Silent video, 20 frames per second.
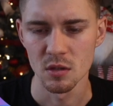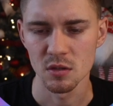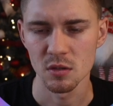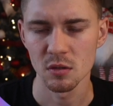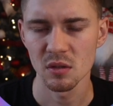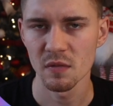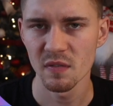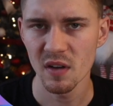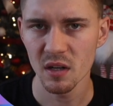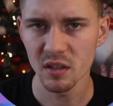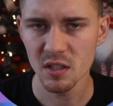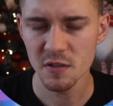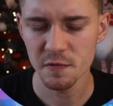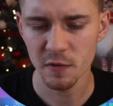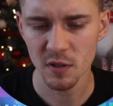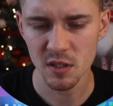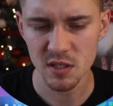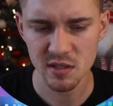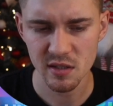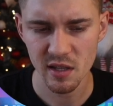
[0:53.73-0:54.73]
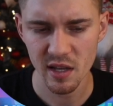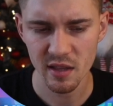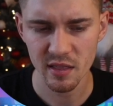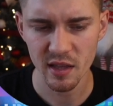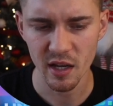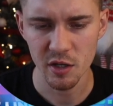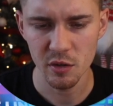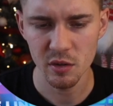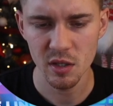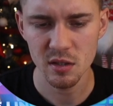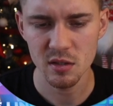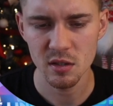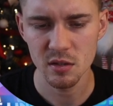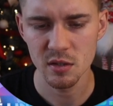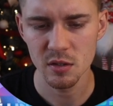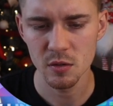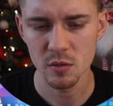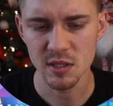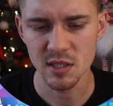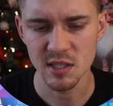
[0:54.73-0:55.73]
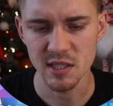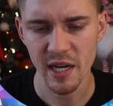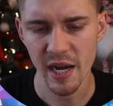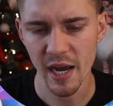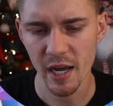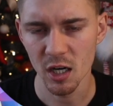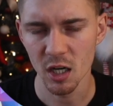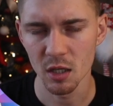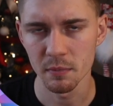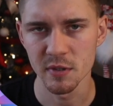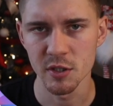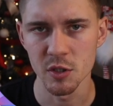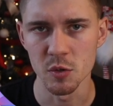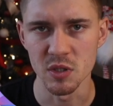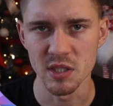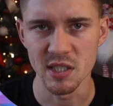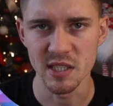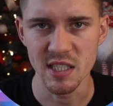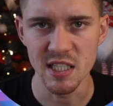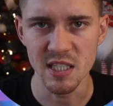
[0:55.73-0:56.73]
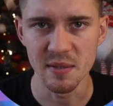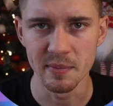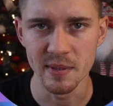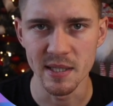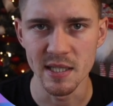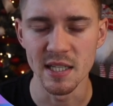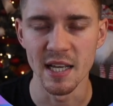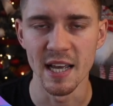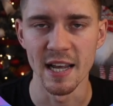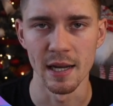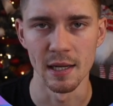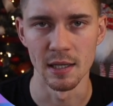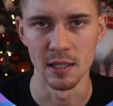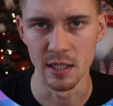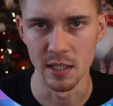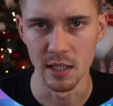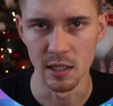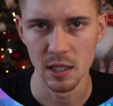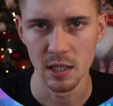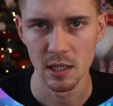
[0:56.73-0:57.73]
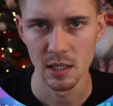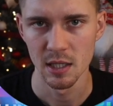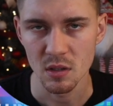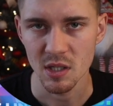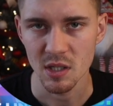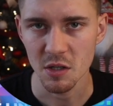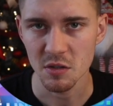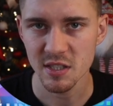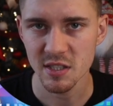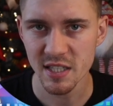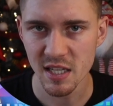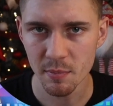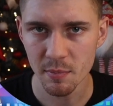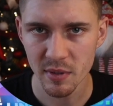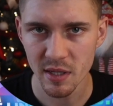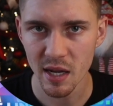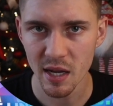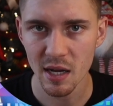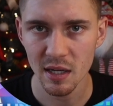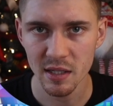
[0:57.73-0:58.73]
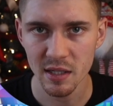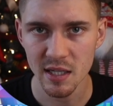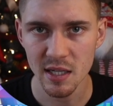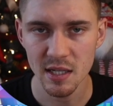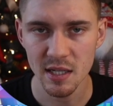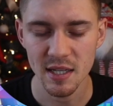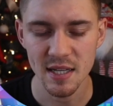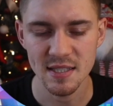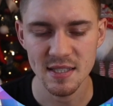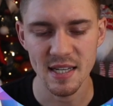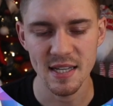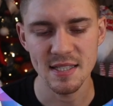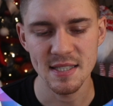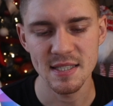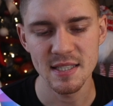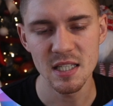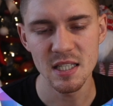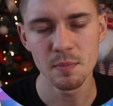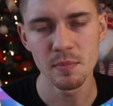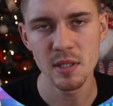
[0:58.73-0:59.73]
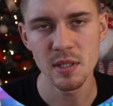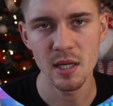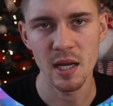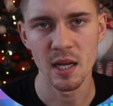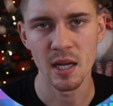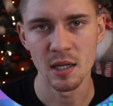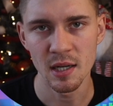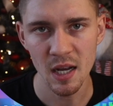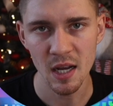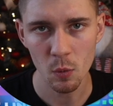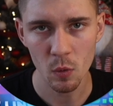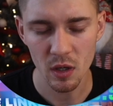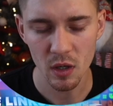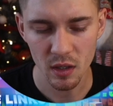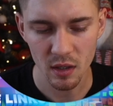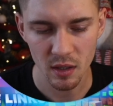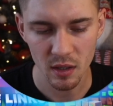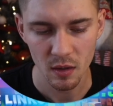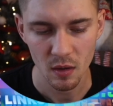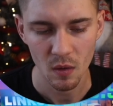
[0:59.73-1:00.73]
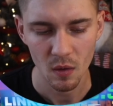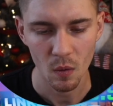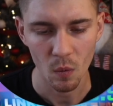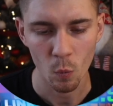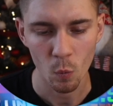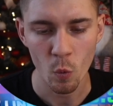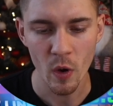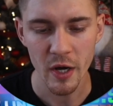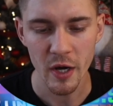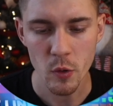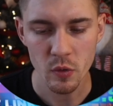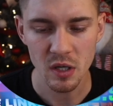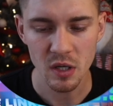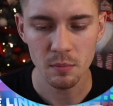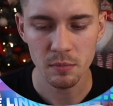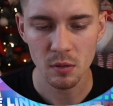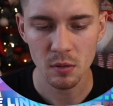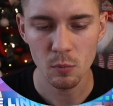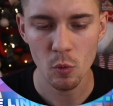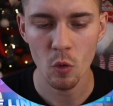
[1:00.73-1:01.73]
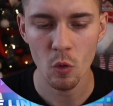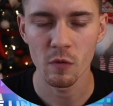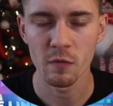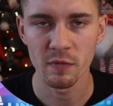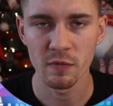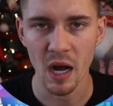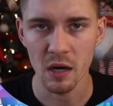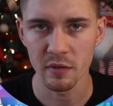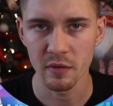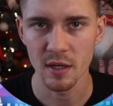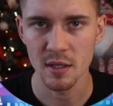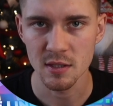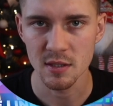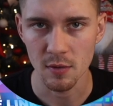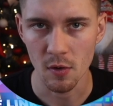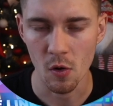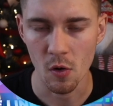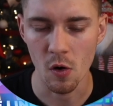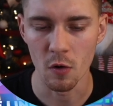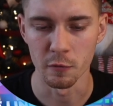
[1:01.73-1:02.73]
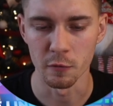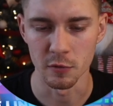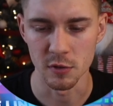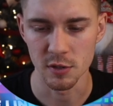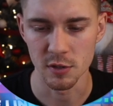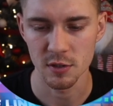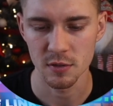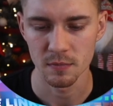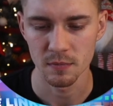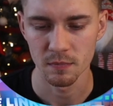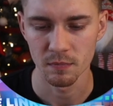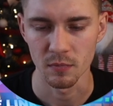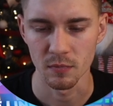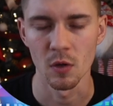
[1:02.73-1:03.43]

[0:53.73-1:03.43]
So the very first thing that you need to do is sign up to CPA Lead. Now, CPA Lead is a CPA network where you can promote various offers.